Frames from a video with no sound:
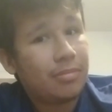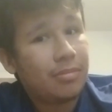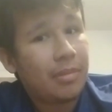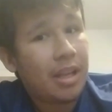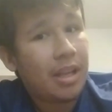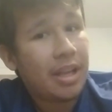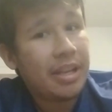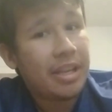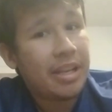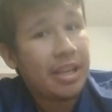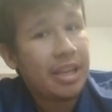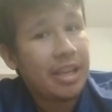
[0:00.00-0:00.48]

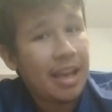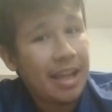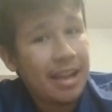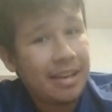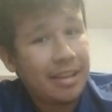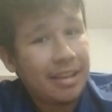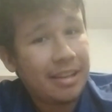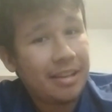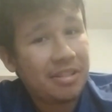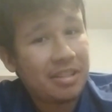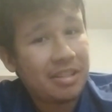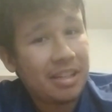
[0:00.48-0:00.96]
and the
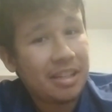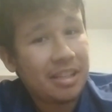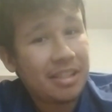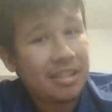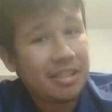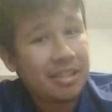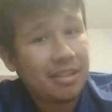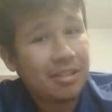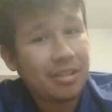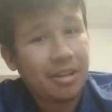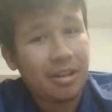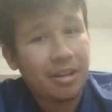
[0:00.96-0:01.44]
ending credit
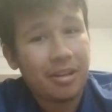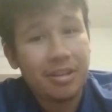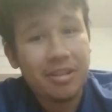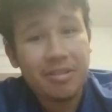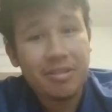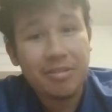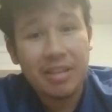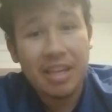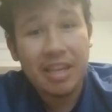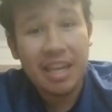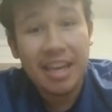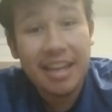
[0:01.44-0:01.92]
song, are
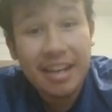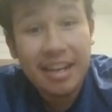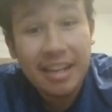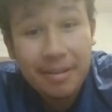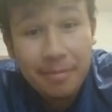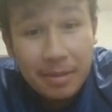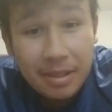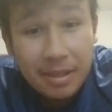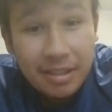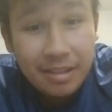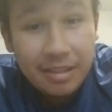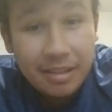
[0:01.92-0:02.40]
you
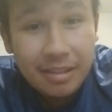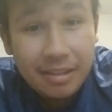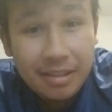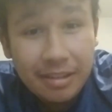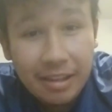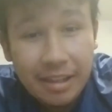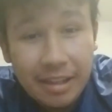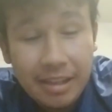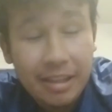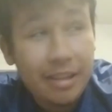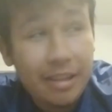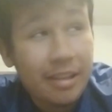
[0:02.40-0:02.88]
kidding me?
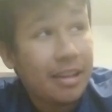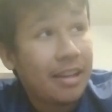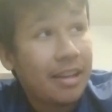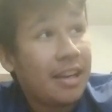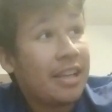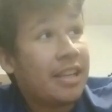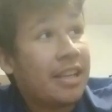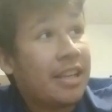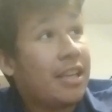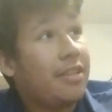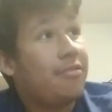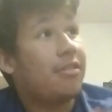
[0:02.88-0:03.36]
Like, I
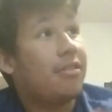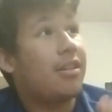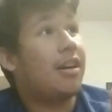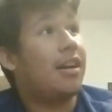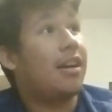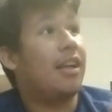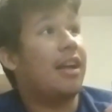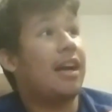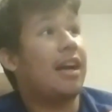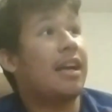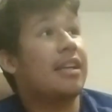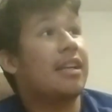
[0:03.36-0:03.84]
kid you
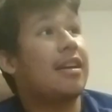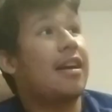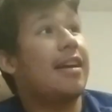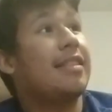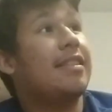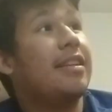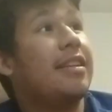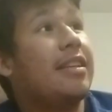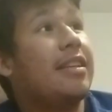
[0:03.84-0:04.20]
not. I got to